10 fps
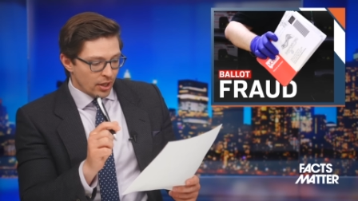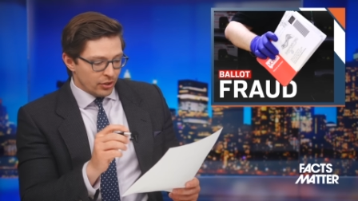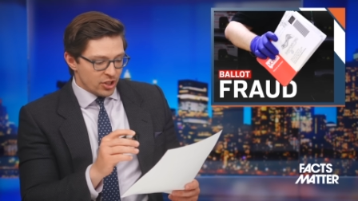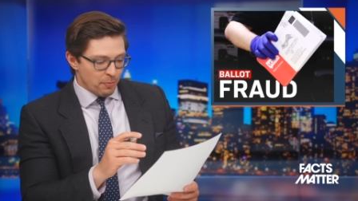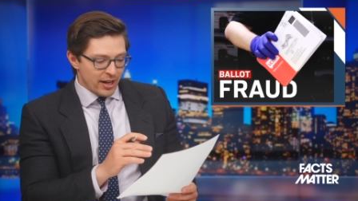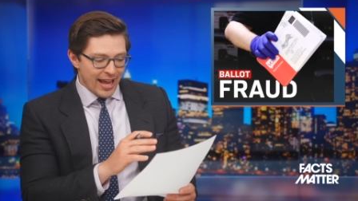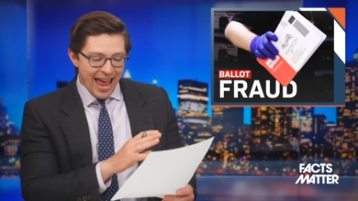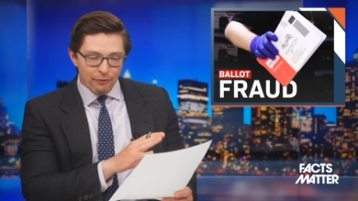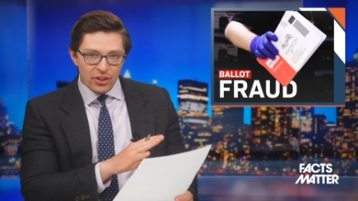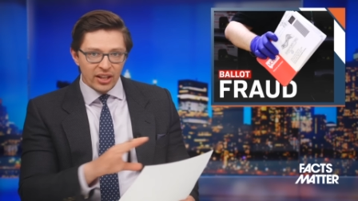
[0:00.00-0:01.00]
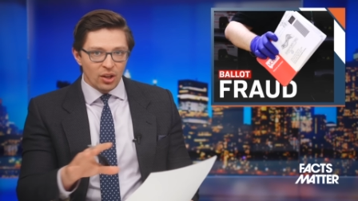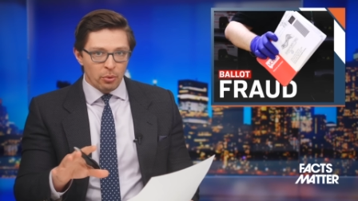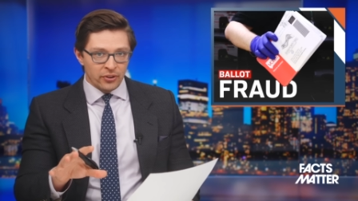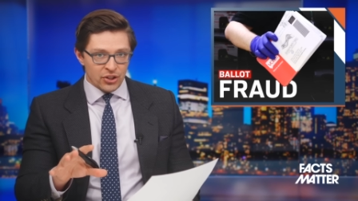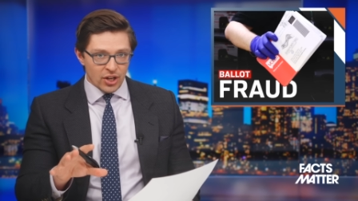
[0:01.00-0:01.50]
despite everything that
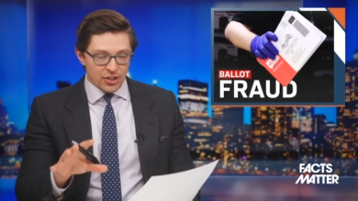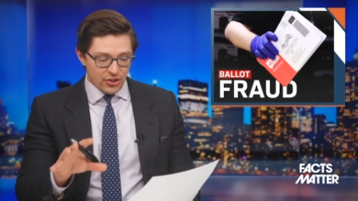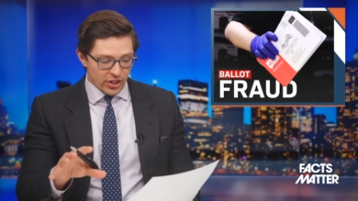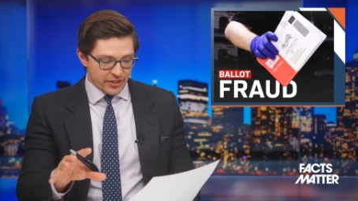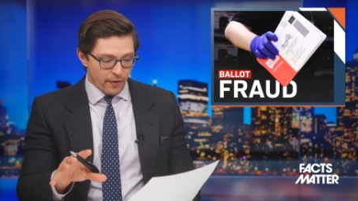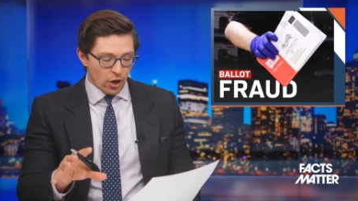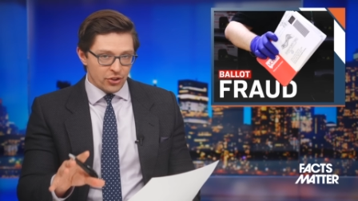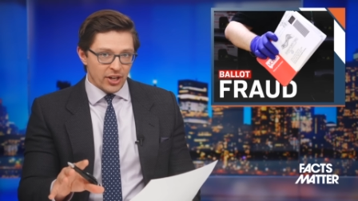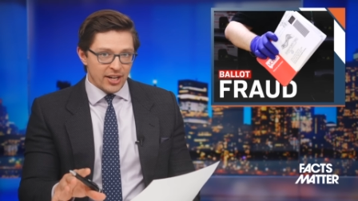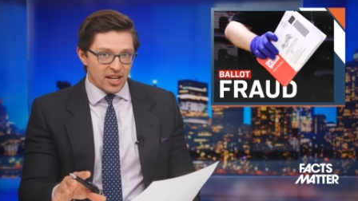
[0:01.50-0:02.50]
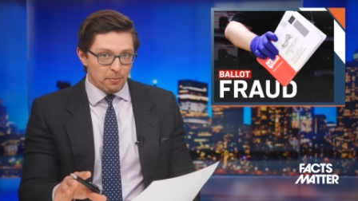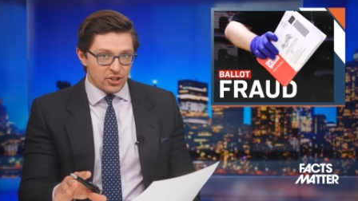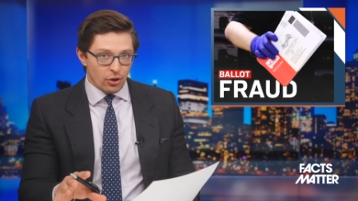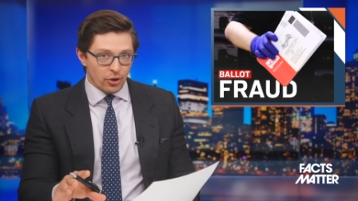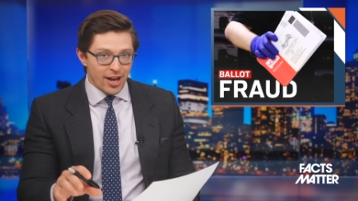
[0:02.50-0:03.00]
we've discussed thus far in today's
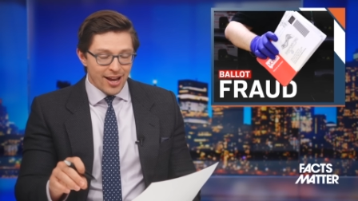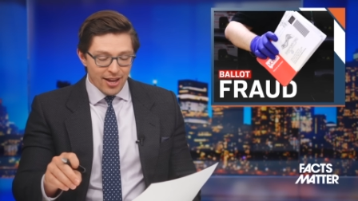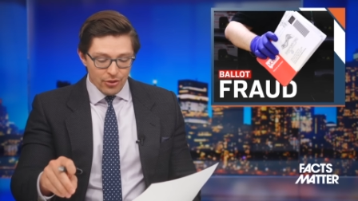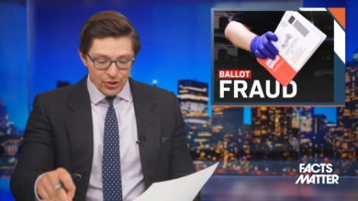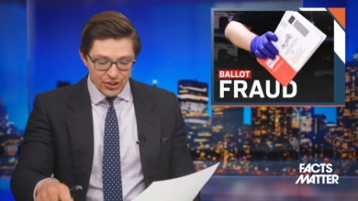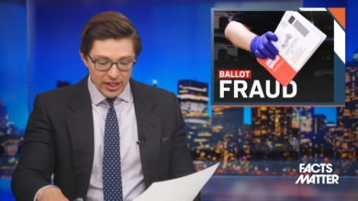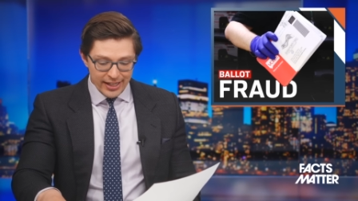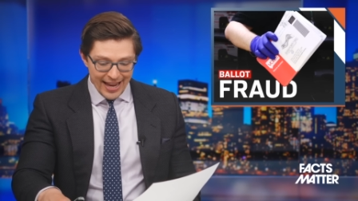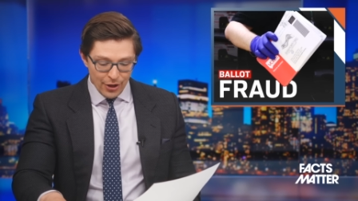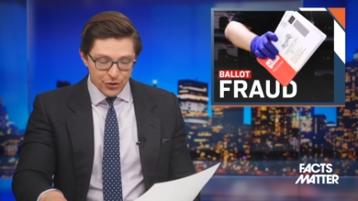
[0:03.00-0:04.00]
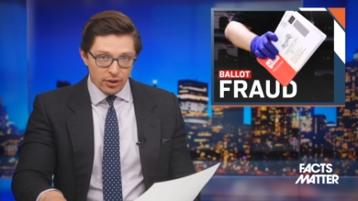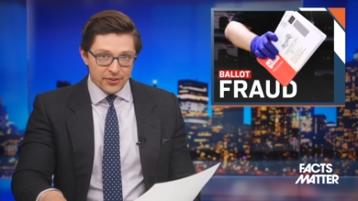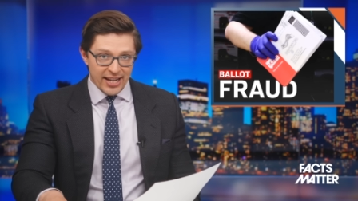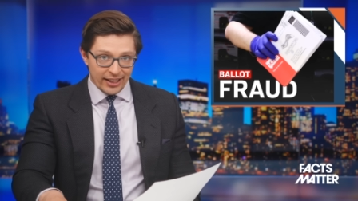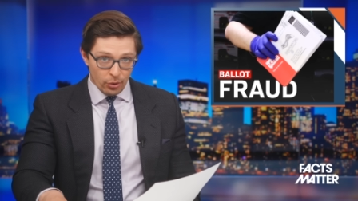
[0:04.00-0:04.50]
episode, the City Council of
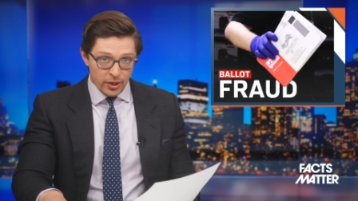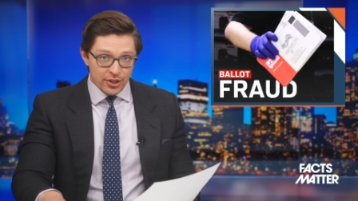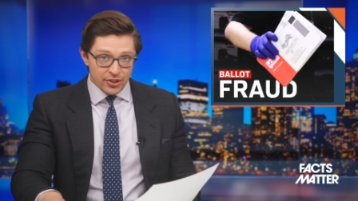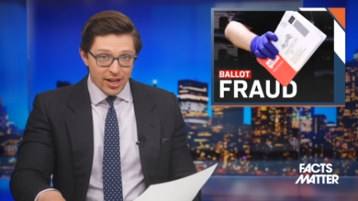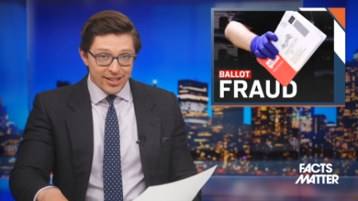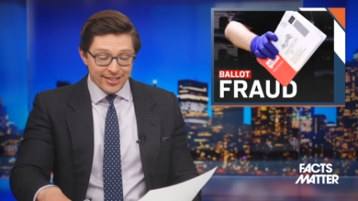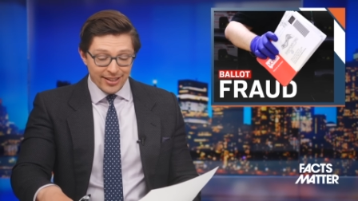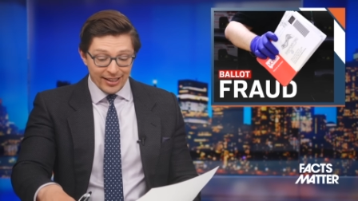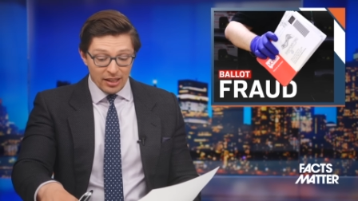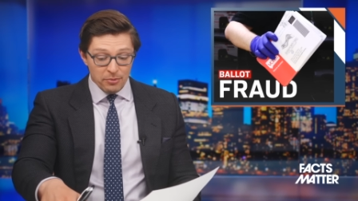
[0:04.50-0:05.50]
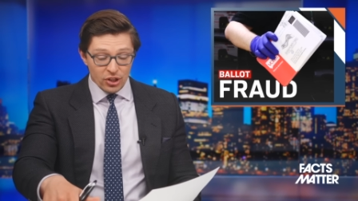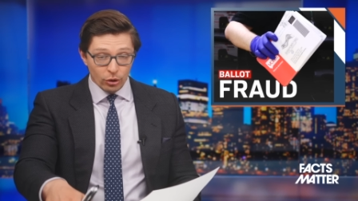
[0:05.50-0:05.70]
San Luis selected Ms.